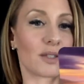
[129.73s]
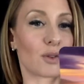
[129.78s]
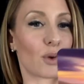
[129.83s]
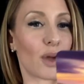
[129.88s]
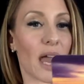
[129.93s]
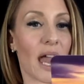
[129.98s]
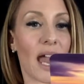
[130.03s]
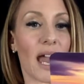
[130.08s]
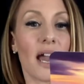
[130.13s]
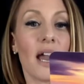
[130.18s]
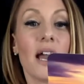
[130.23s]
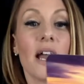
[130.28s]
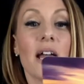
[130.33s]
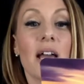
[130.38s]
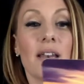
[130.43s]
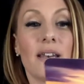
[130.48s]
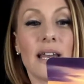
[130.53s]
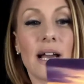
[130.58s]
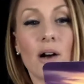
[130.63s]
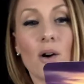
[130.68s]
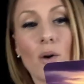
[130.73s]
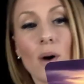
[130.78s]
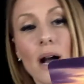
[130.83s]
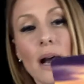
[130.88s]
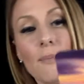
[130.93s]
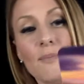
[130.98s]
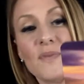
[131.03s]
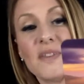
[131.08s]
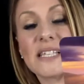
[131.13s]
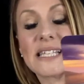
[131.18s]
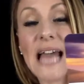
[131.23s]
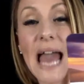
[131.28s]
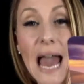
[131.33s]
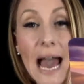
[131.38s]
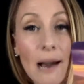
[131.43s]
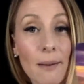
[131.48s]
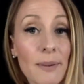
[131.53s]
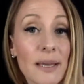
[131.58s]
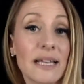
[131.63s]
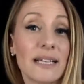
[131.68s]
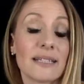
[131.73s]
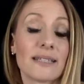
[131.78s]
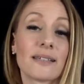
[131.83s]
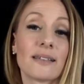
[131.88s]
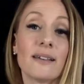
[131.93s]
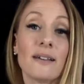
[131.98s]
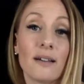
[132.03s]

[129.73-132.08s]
Okay. Now, this habit